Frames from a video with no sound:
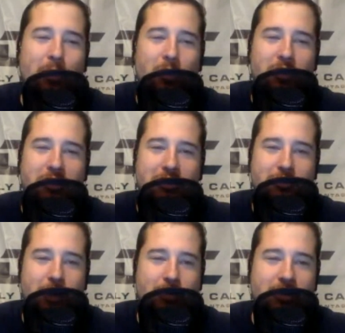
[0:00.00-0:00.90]
worth it
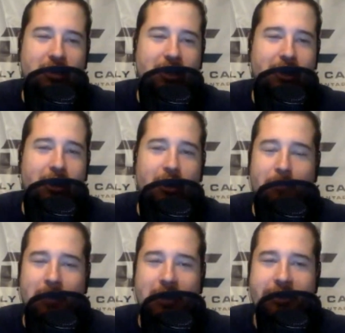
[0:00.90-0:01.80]
throughout the year. I
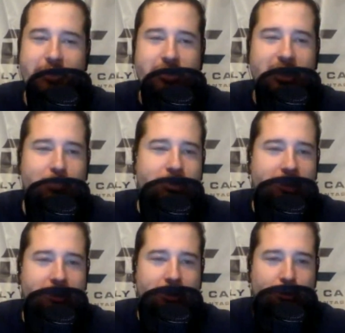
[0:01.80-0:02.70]
mean, he just keeps
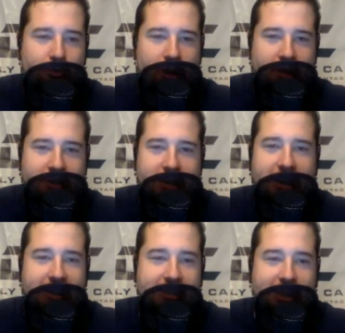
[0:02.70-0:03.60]
hitting home runs
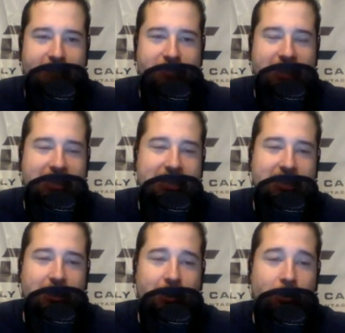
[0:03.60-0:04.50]
against lefties,
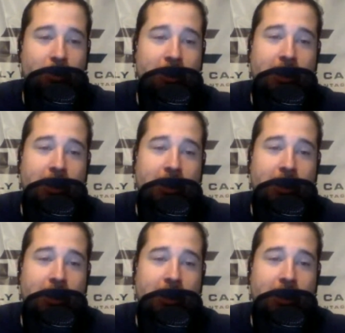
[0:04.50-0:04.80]
so